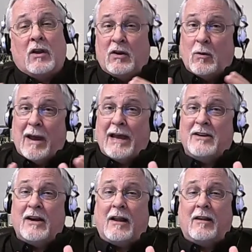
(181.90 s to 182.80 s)
you
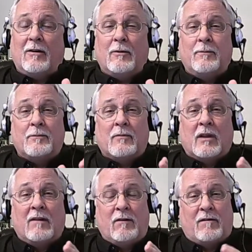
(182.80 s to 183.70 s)
add yellow.
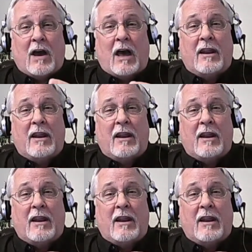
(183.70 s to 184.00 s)
If you've got